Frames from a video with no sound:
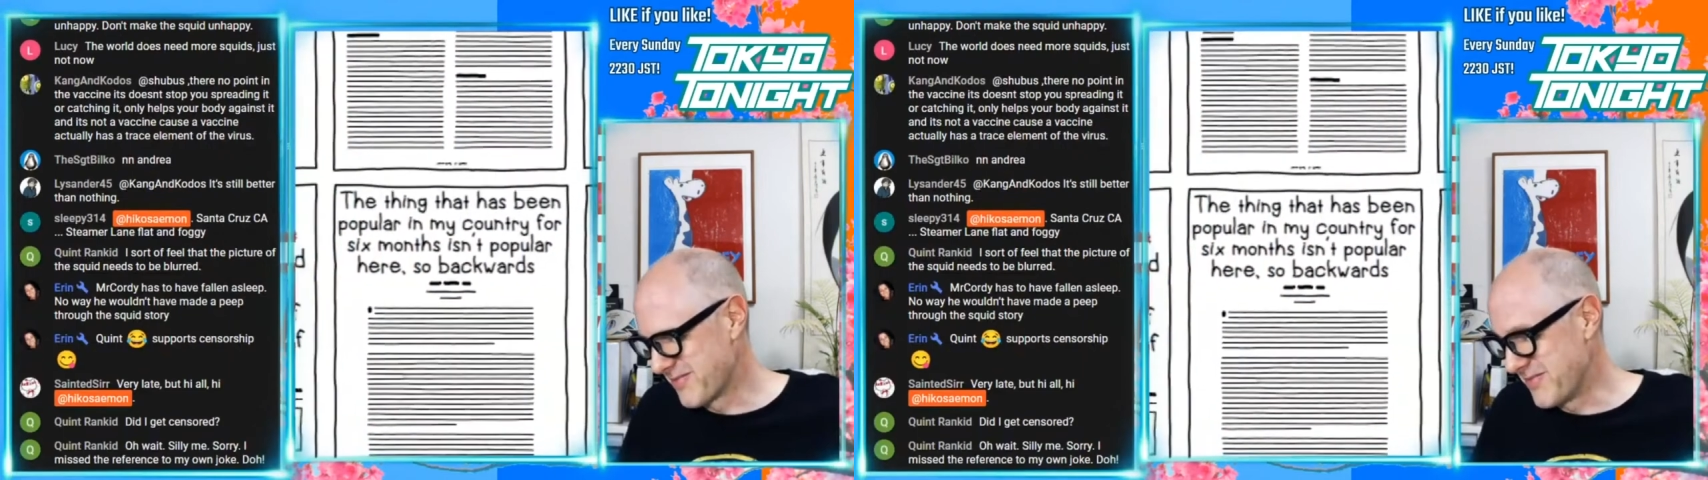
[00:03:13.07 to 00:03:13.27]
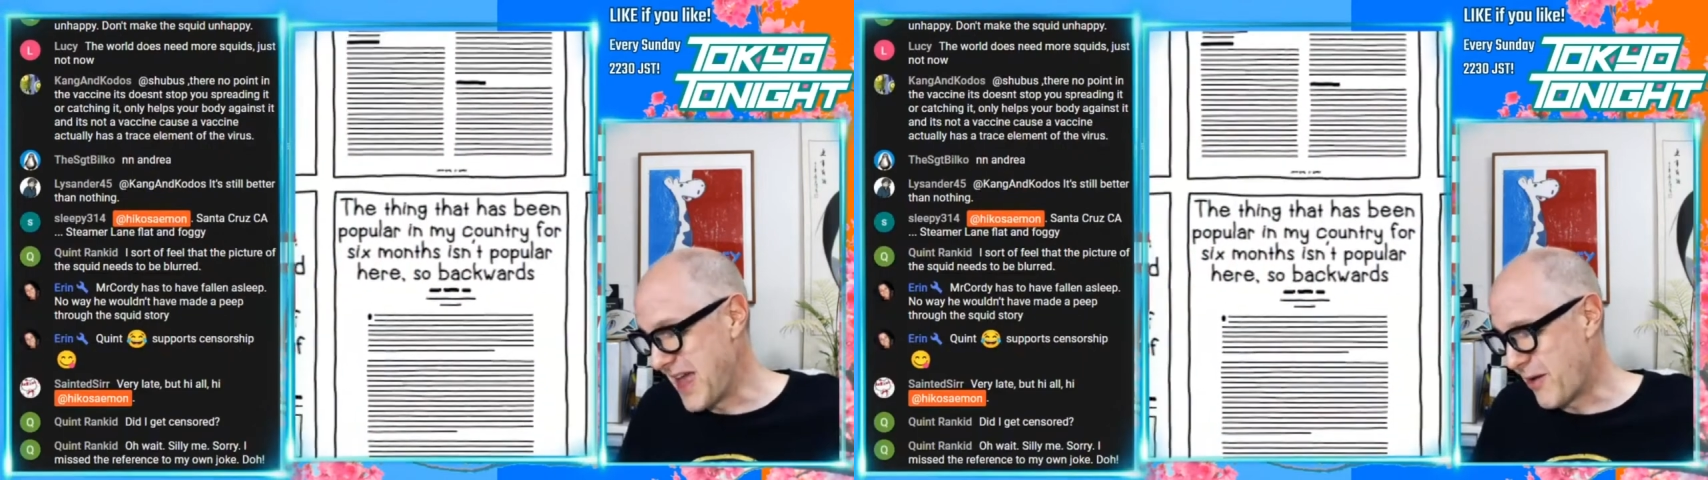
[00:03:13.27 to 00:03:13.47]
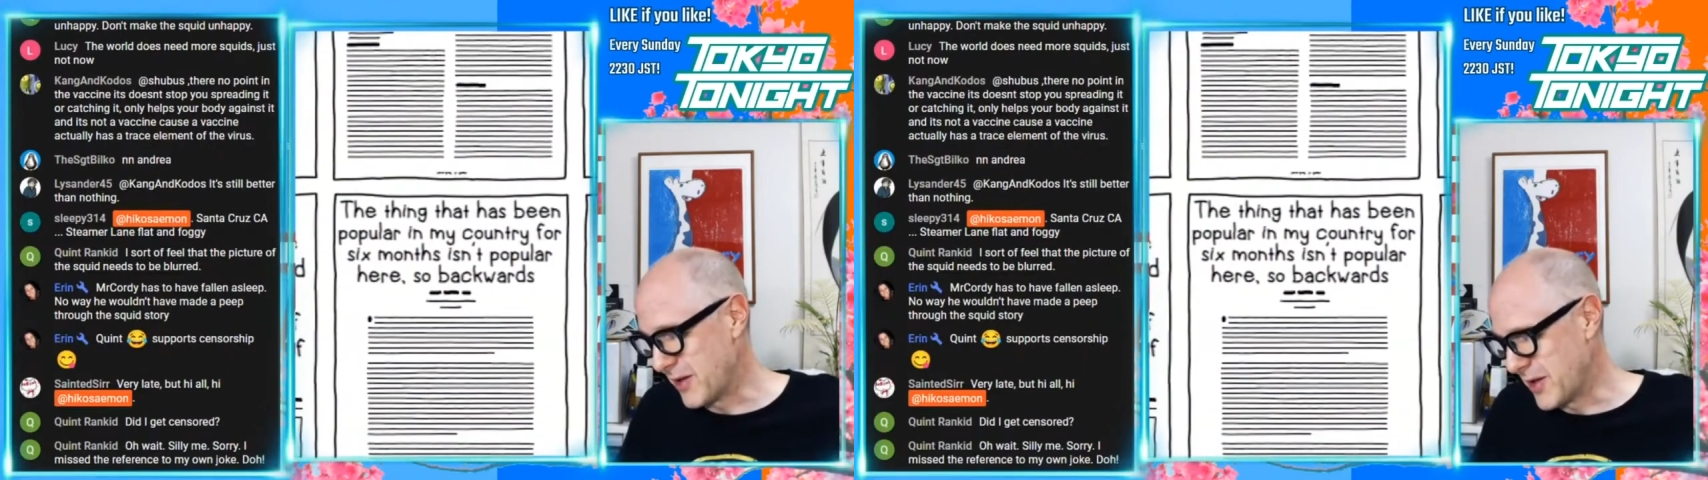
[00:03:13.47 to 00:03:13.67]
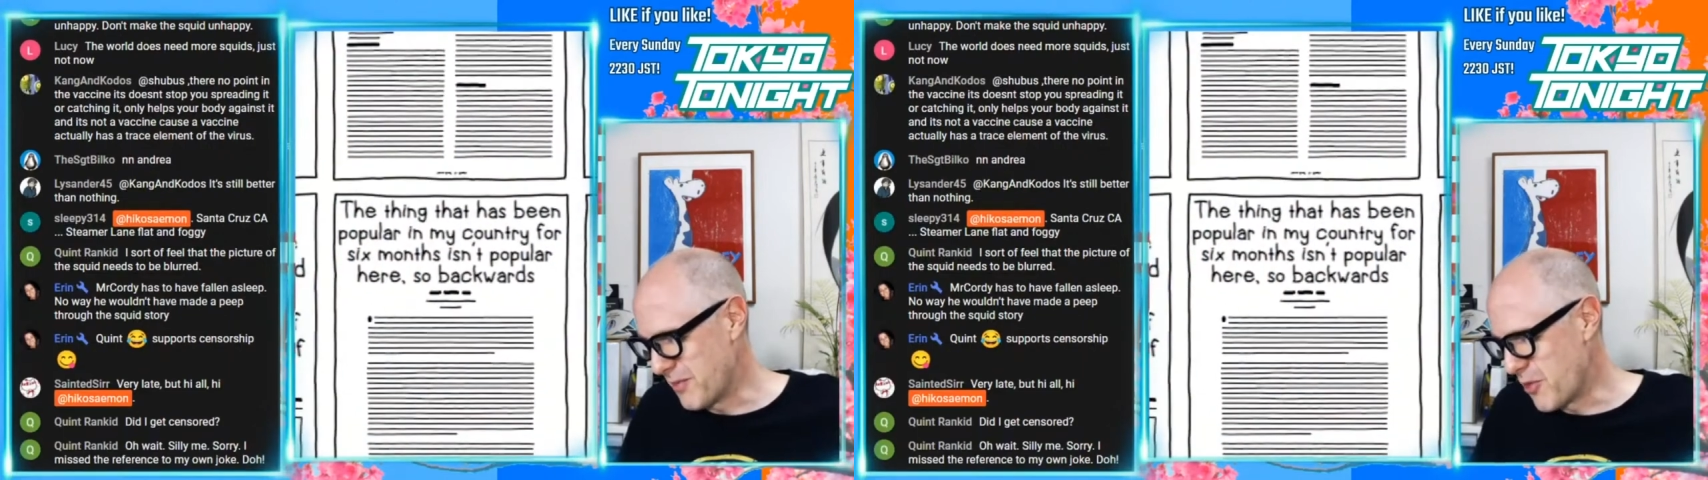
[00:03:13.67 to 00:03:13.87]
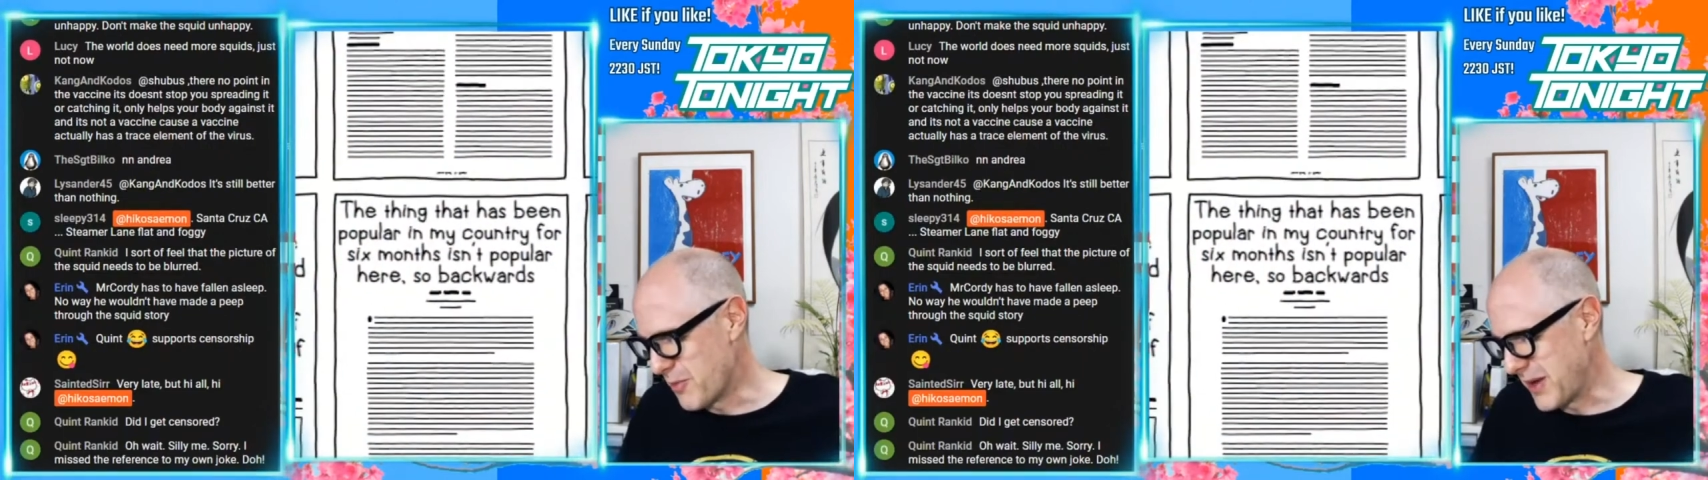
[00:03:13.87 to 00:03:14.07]
now a
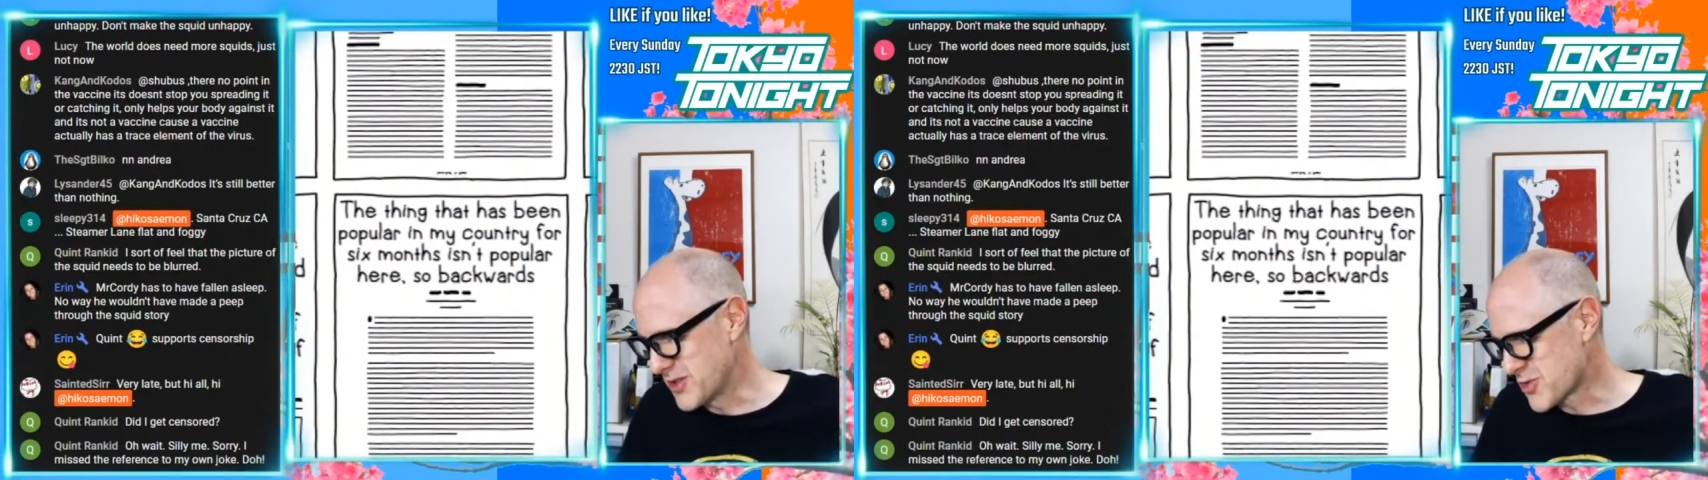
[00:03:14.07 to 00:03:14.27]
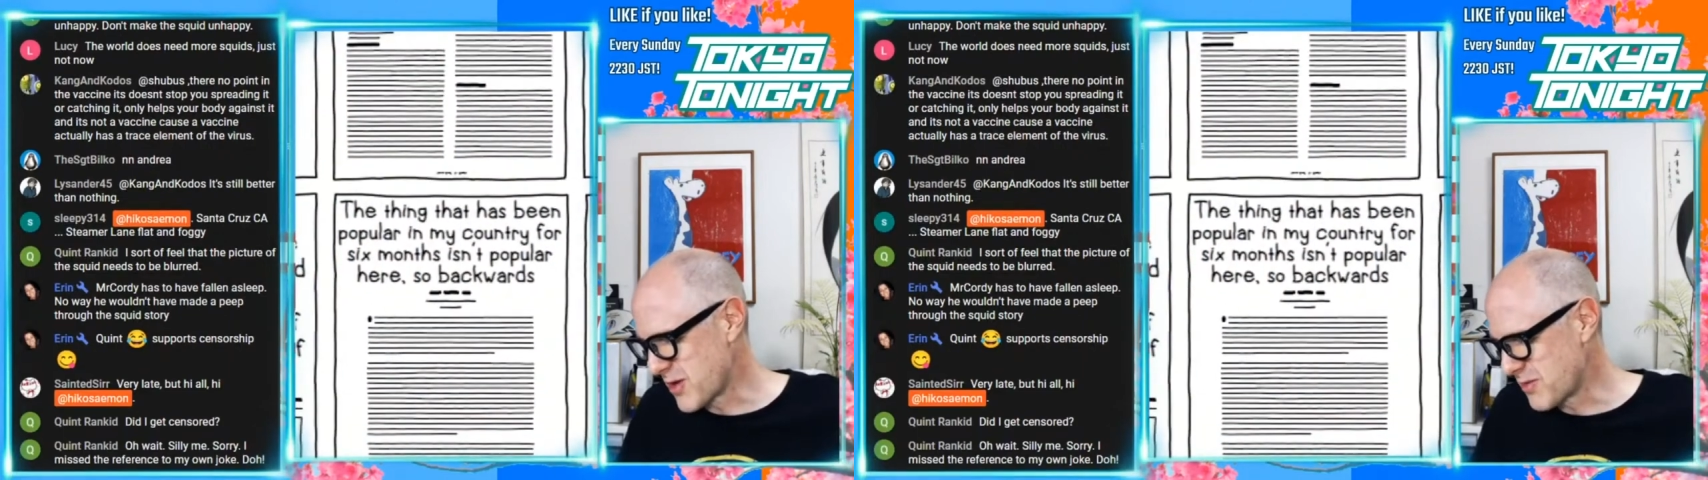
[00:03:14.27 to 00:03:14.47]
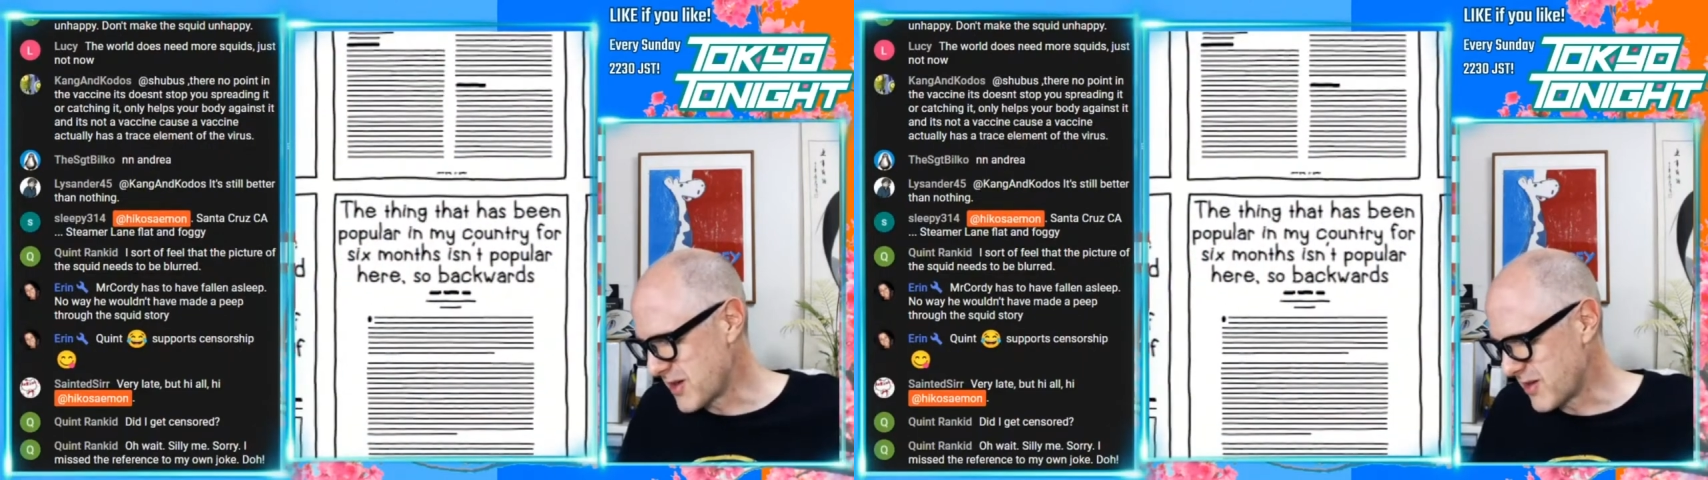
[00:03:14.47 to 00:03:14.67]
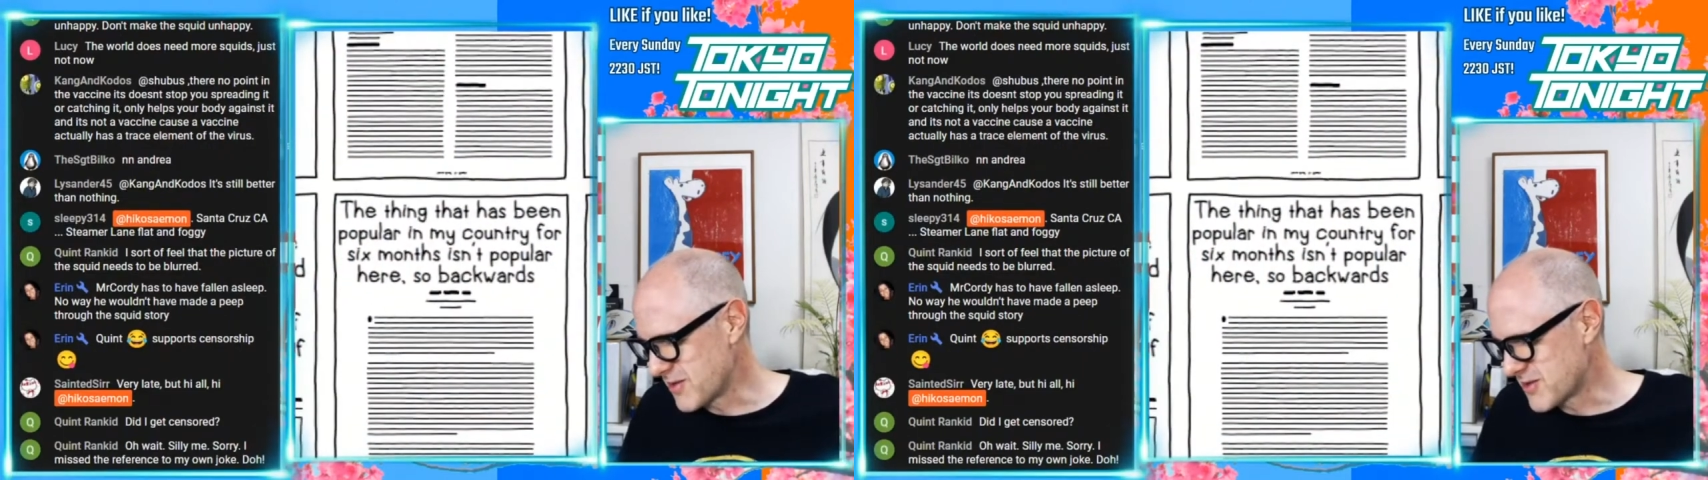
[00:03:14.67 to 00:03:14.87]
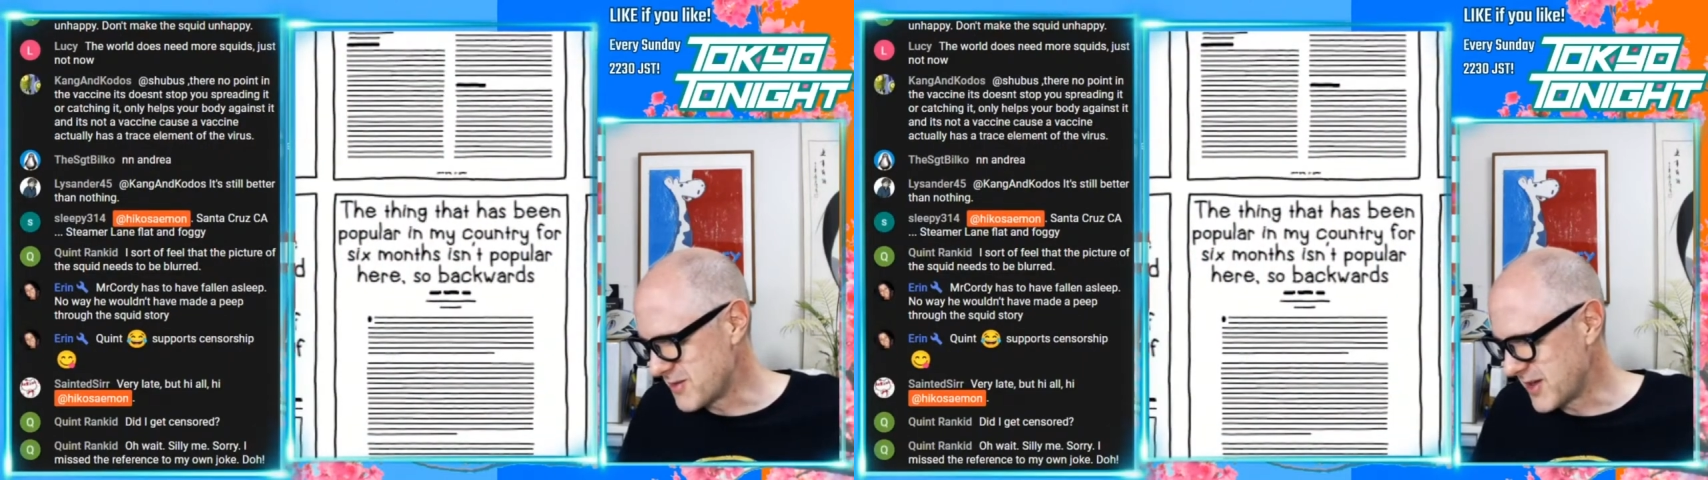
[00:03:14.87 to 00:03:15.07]
lot more mainstream than it
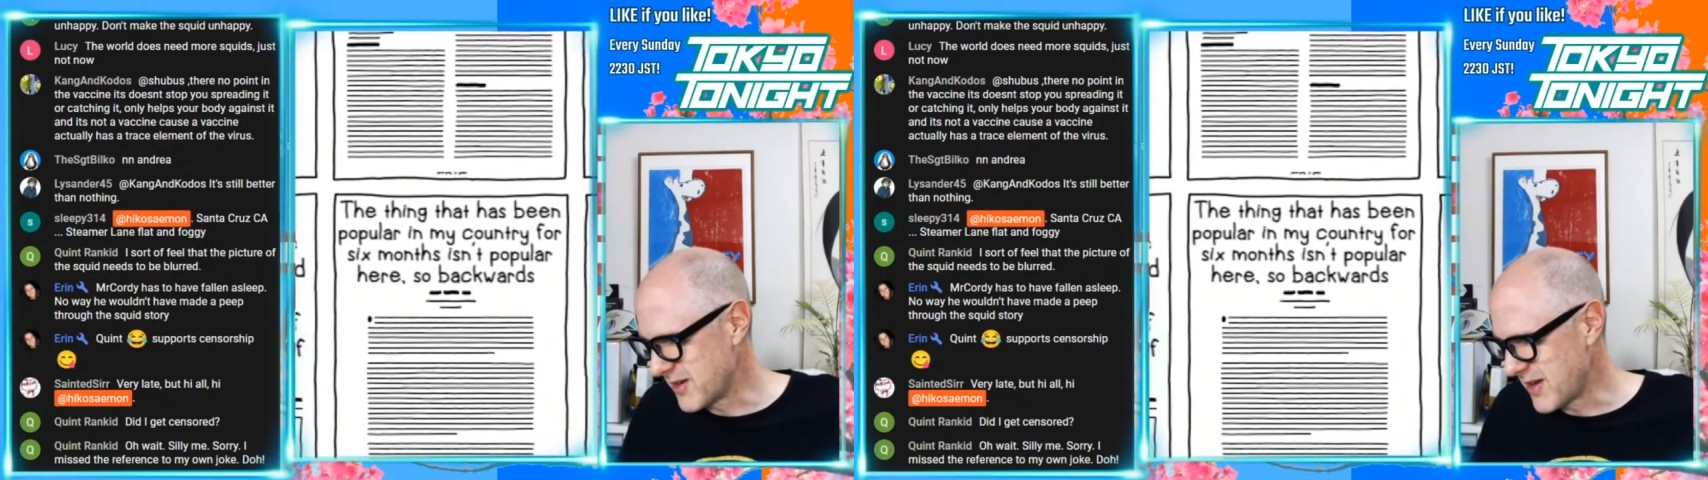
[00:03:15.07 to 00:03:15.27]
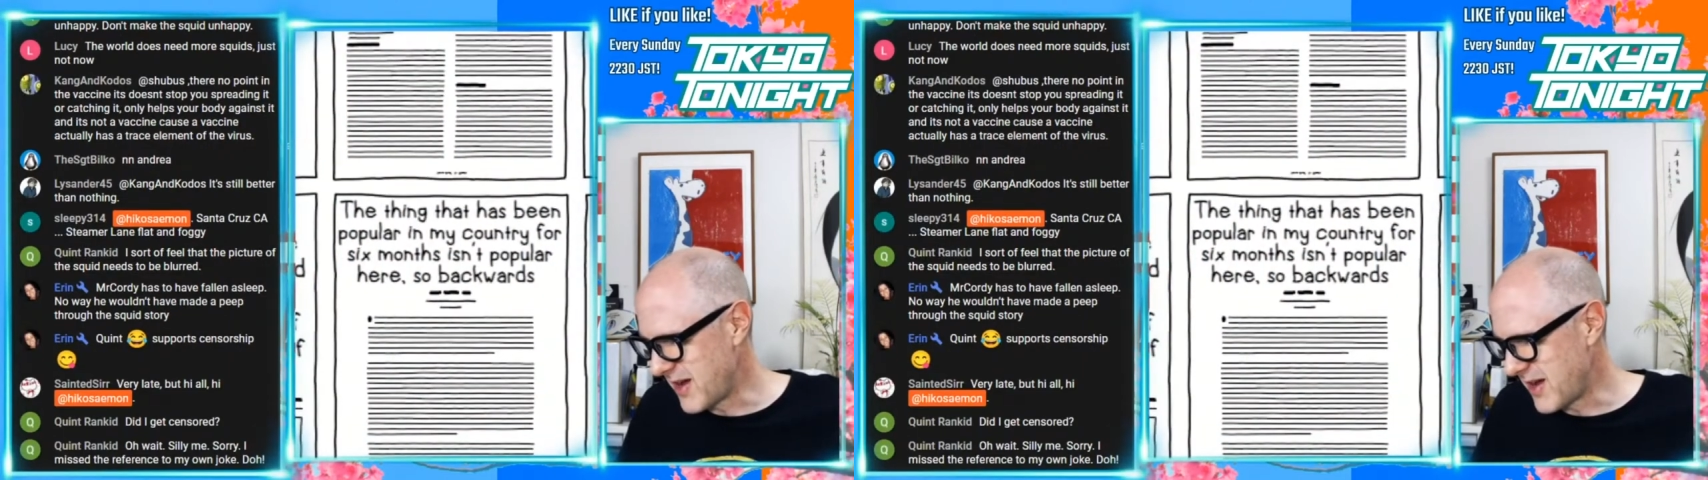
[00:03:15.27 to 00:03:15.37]
used to be.